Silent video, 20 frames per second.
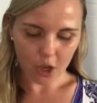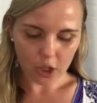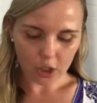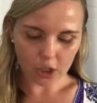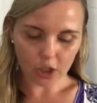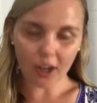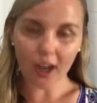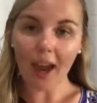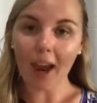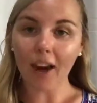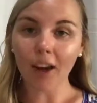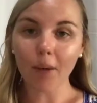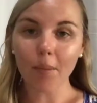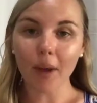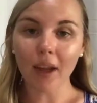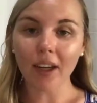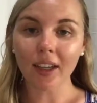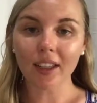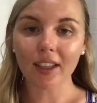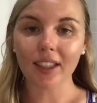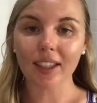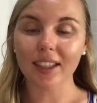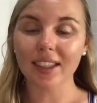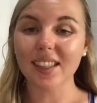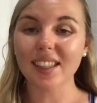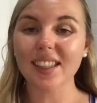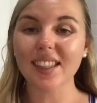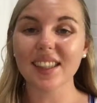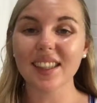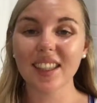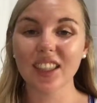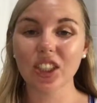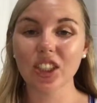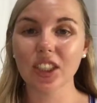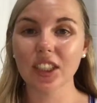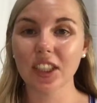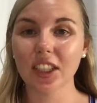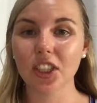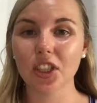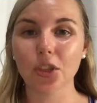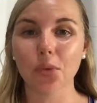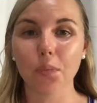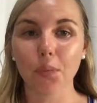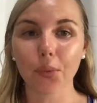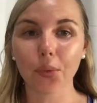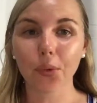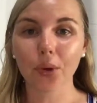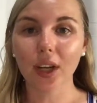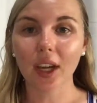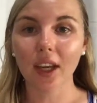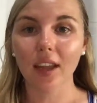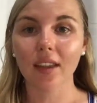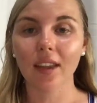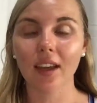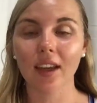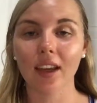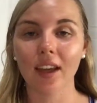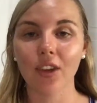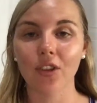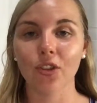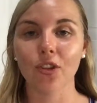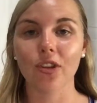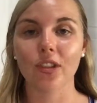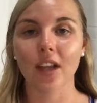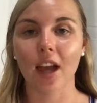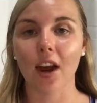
So aromatically is literally just breathing in those